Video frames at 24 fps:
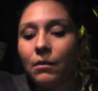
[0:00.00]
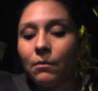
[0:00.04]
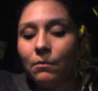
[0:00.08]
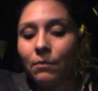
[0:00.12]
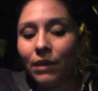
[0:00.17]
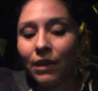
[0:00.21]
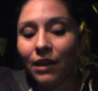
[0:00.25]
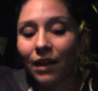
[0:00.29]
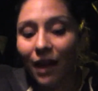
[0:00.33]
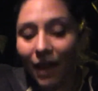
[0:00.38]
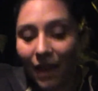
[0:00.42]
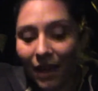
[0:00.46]

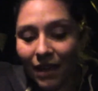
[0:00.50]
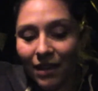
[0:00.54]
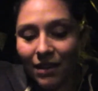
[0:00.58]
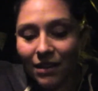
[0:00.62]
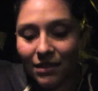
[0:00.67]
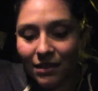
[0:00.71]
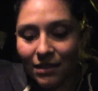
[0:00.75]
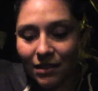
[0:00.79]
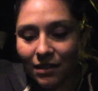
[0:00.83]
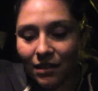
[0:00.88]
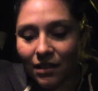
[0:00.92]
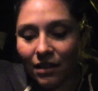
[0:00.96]

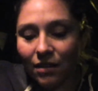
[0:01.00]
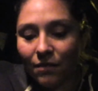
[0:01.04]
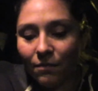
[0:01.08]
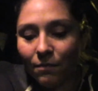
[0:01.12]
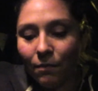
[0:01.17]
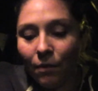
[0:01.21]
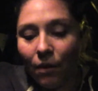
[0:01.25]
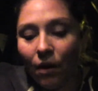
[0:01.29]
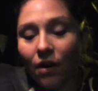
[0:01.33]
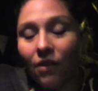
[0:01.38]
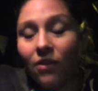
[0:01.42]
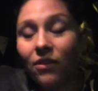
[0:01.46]
Because
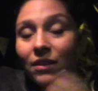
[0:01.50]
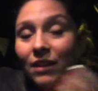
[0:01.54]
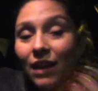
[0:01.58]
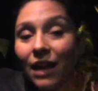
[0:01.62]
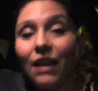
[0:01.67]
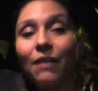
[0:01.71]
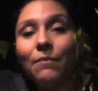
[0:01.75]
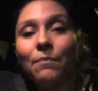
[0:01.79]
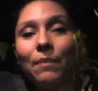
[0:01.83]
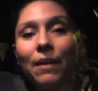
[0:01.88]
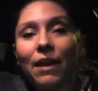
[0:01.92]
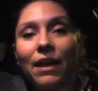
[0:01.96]
part of the
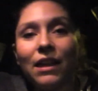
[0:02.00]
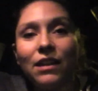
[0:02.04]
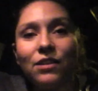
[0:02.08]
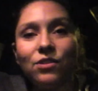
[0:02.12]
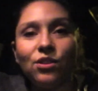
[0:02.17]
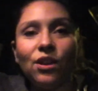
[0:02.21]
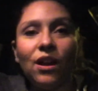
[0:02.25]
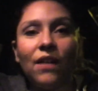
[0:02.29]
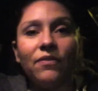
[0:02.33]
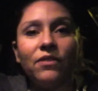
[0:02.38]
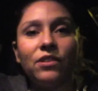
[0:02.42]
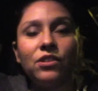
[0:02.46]
diet bet is
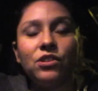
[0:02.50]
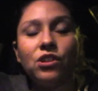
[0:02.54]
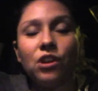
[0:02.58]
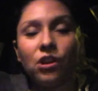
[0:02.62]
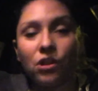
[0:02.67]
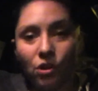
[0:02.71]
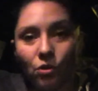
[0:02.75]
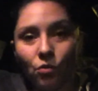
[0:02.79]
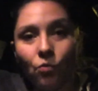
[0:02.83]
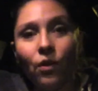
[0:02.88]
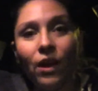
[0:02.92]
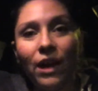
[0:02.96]
you have to share
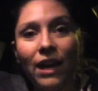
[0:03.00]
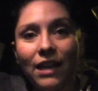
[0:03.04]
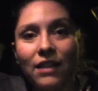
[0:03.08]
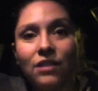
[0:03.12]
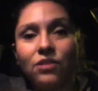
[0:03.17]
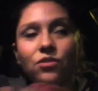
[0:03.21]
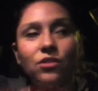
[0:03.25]
your weight